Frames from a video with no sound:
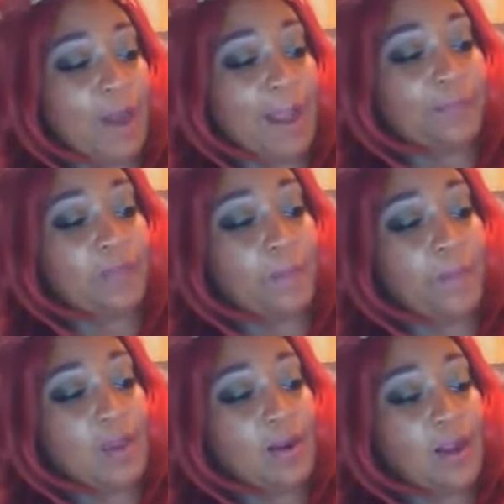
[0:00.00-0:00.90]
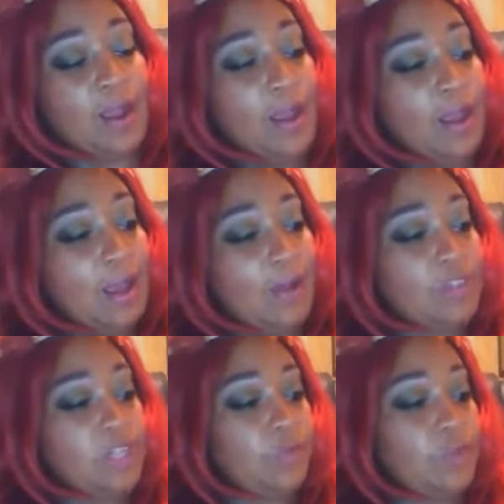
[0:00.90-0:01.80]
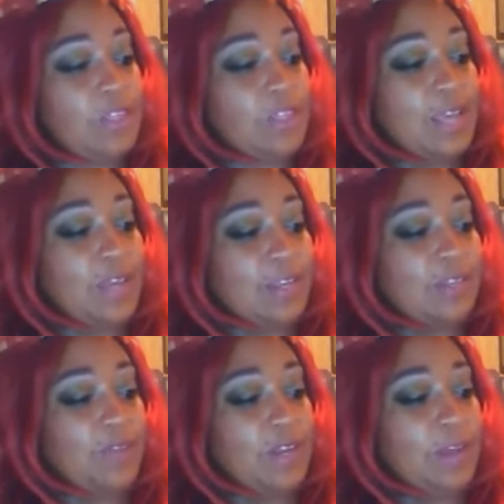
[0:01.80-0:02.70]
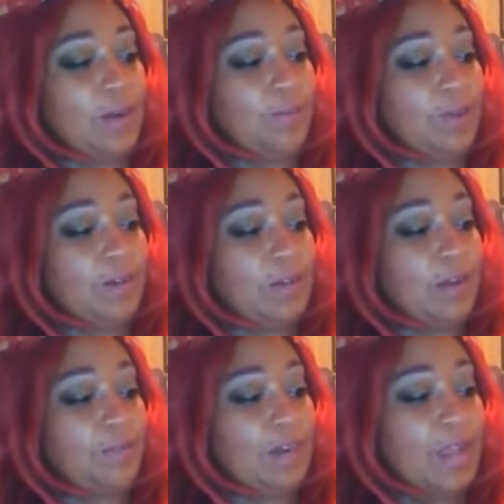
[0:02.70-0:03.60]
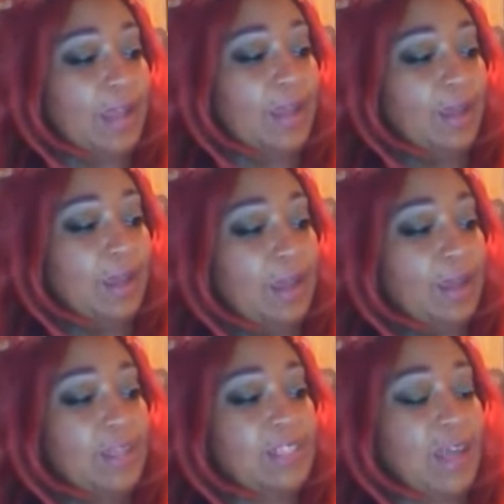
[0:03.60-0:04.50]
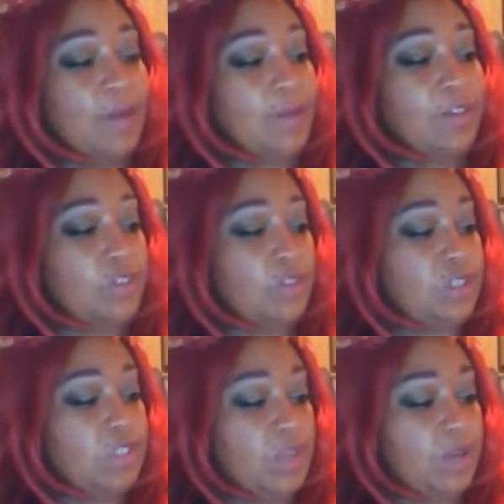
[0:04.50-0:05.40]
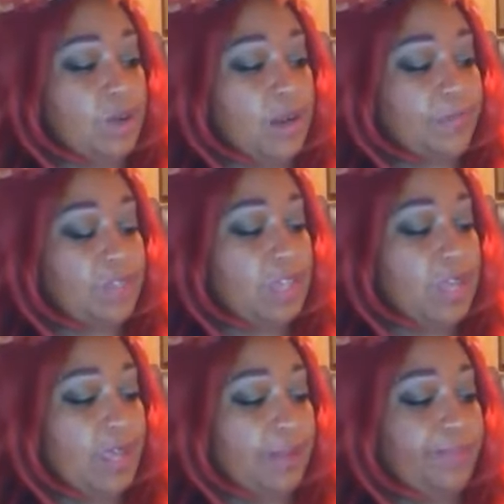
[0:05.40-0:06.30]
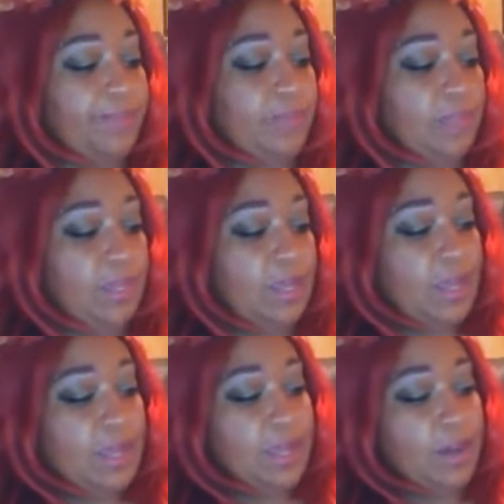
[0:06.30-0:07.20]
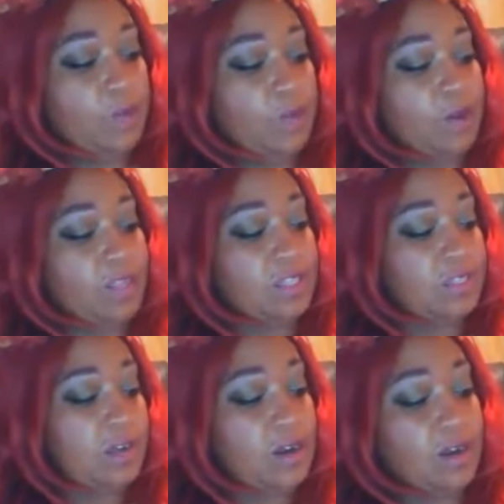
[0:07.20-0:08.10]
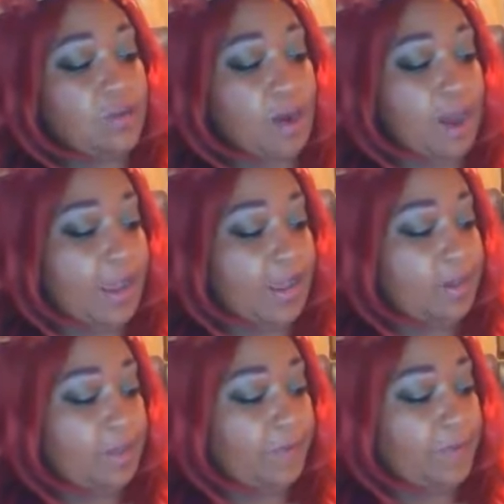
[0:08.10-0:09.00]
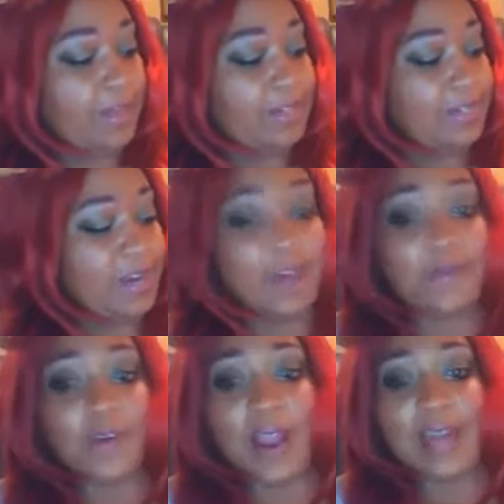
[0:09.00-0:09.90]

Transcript: wrapped up here. Just for the sake of this video, I'm going to cover that, because I want you to see what I'm saying. Once done right, if I never